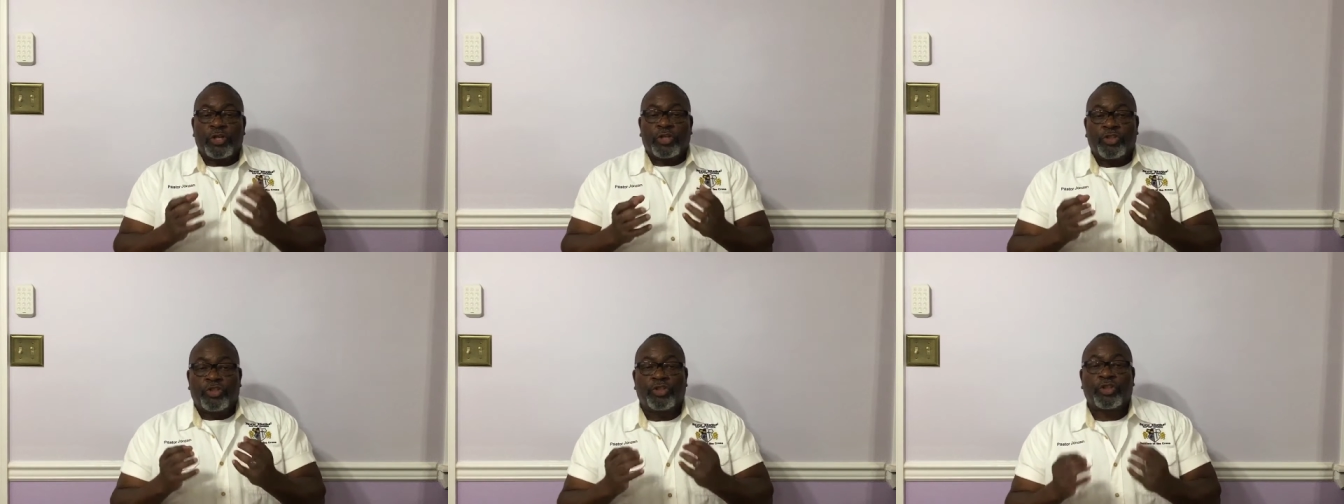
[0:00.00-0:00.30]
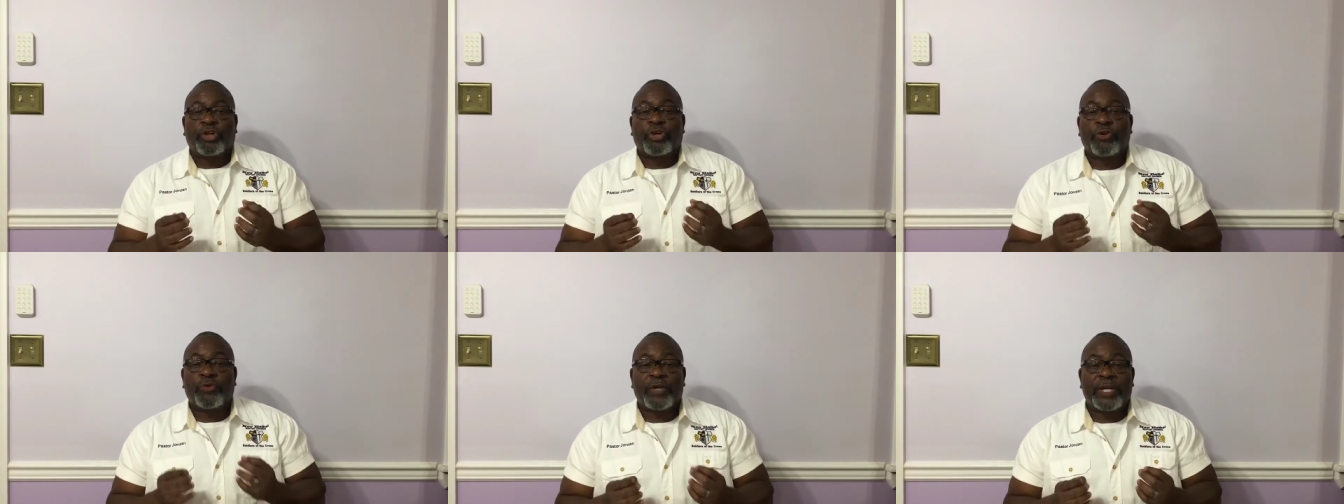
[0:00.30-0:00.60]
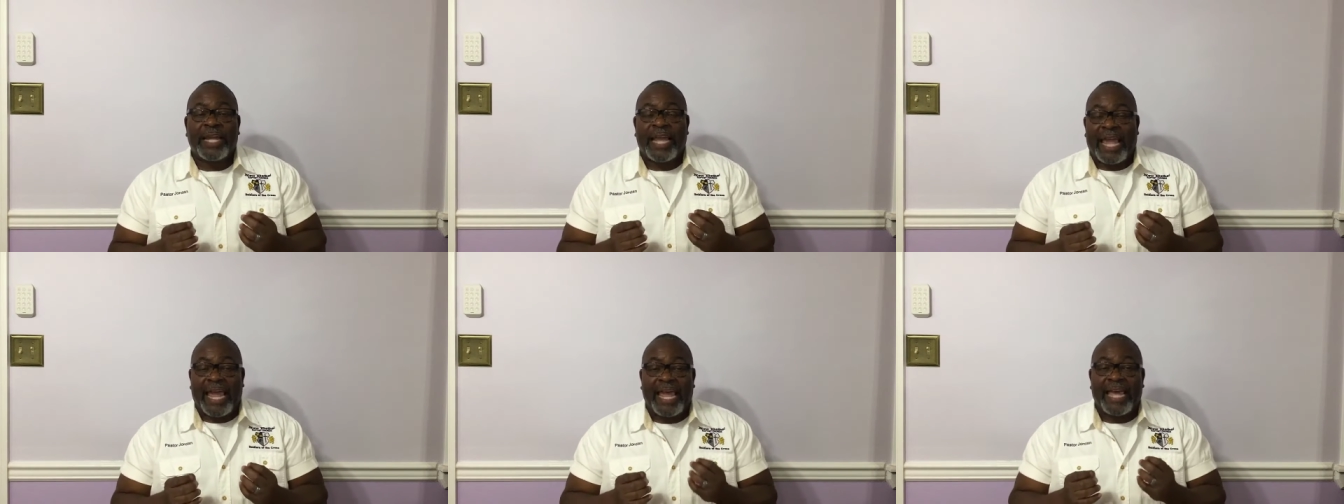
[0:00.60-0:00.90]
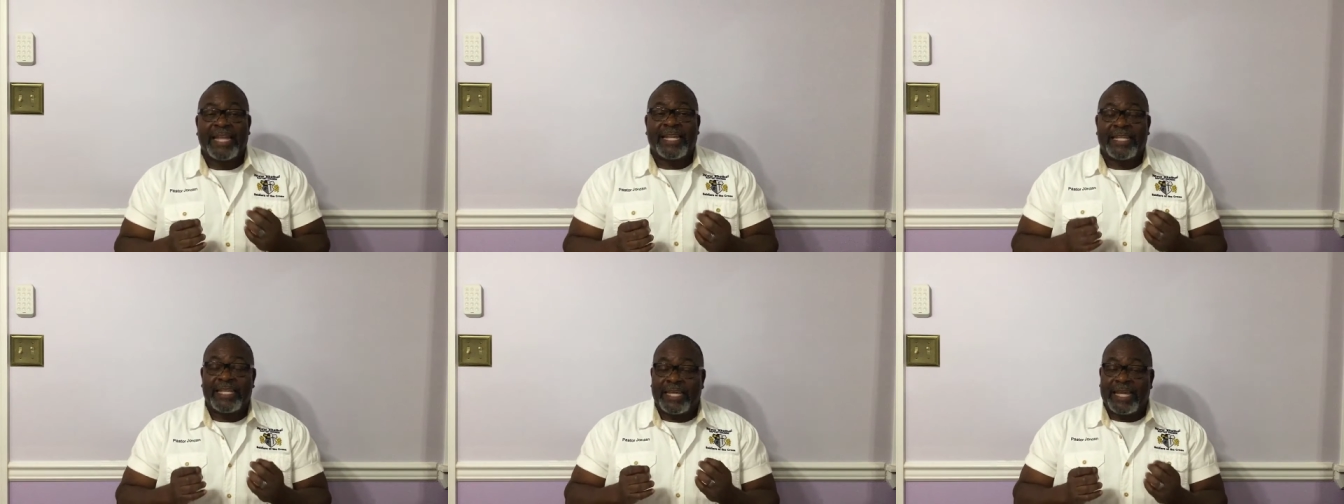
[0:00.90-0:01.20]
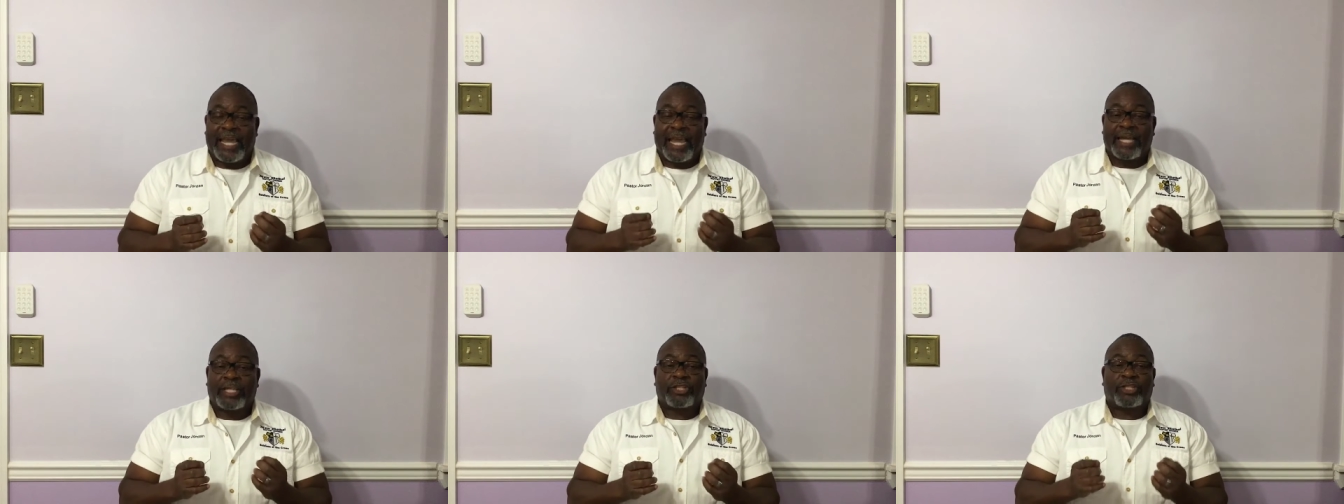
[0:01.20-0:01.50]
jury, and
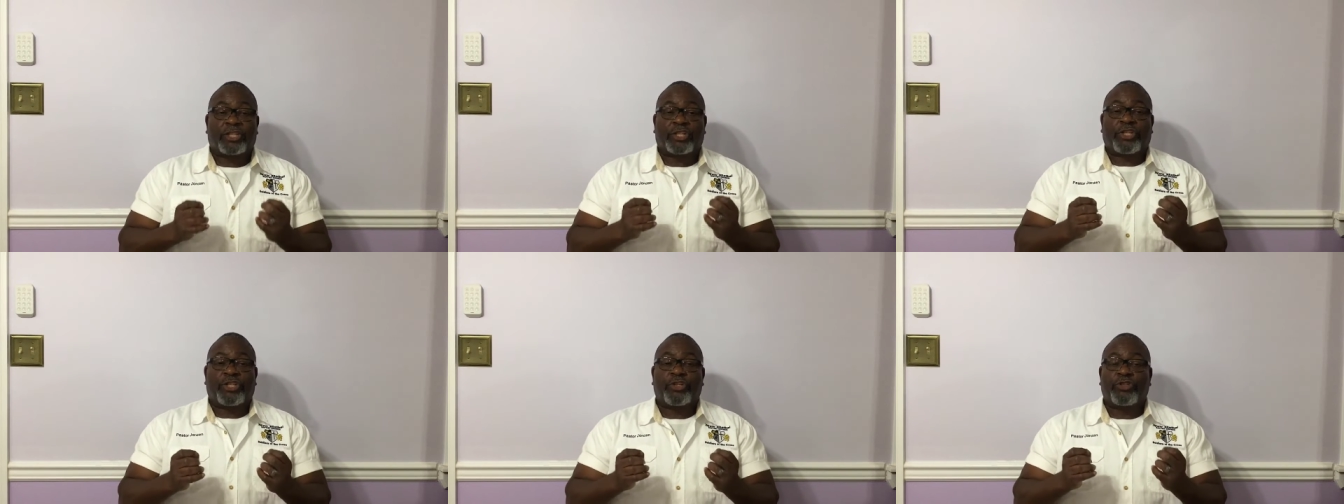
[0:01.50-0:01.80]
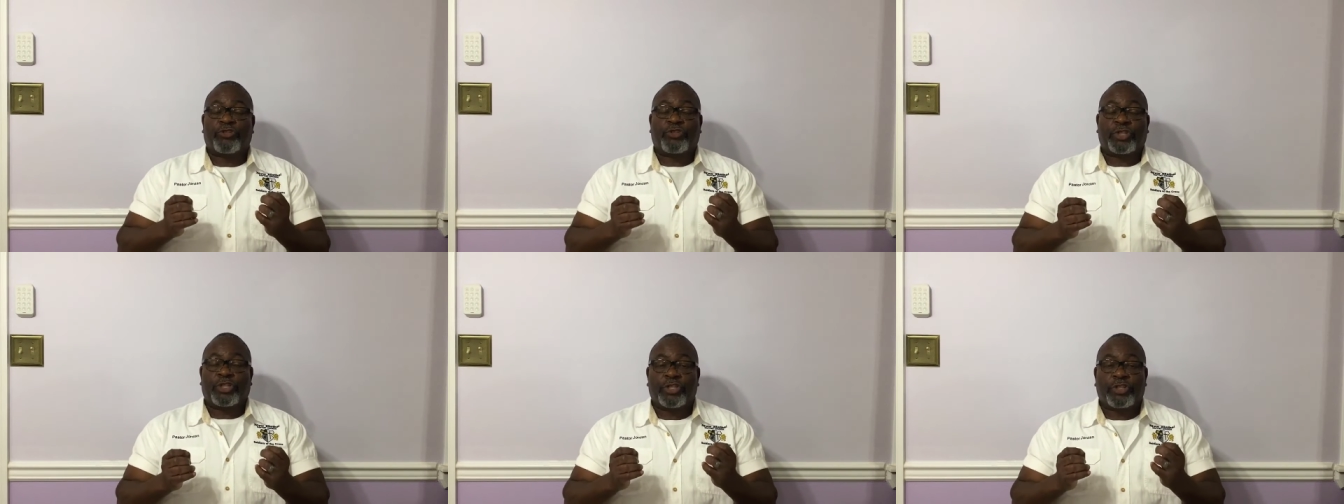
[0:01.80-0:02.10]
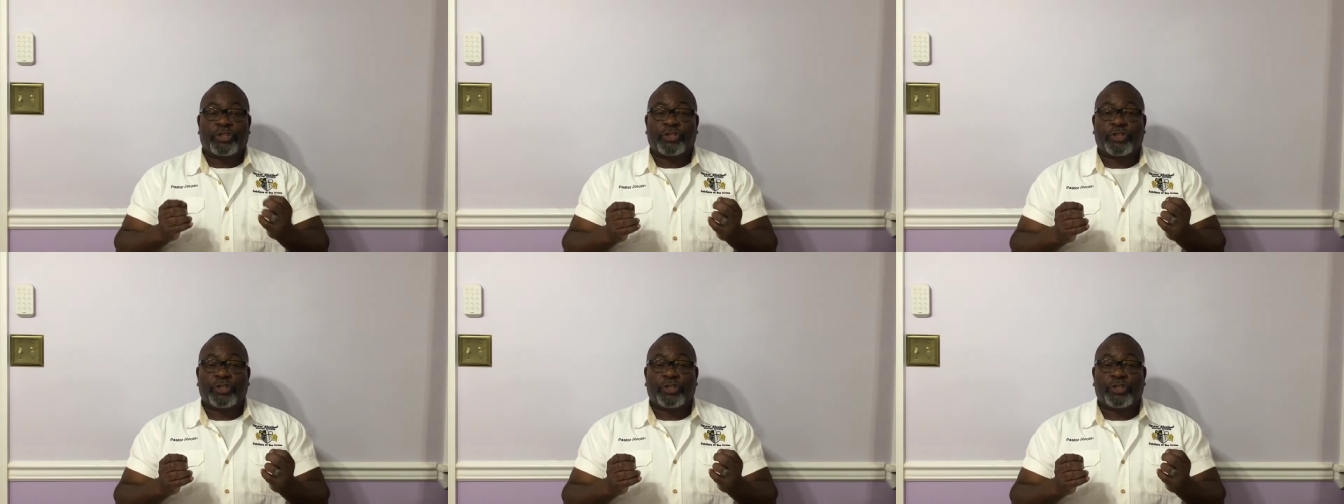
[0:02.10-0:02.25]
the executioner.